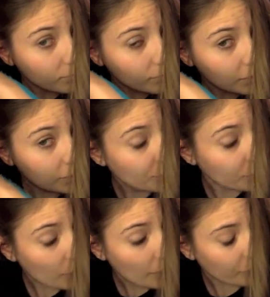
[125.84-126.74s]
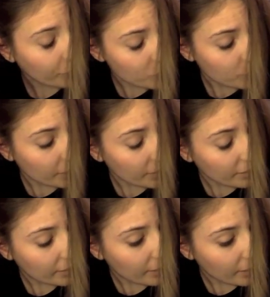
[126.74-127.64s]
And if you don't know how to French braid,
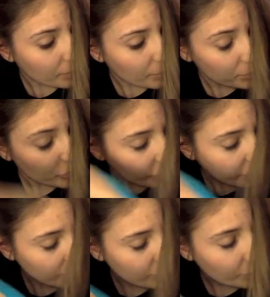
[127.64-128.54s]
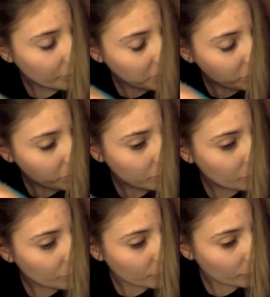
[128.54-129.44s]
I'm sure I can direct you to
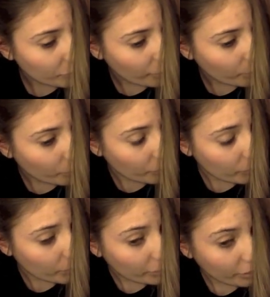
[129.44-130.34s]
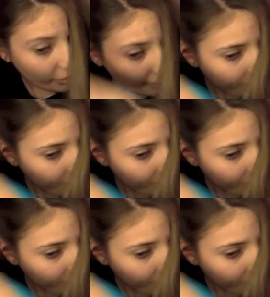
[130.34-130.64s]
some far more superior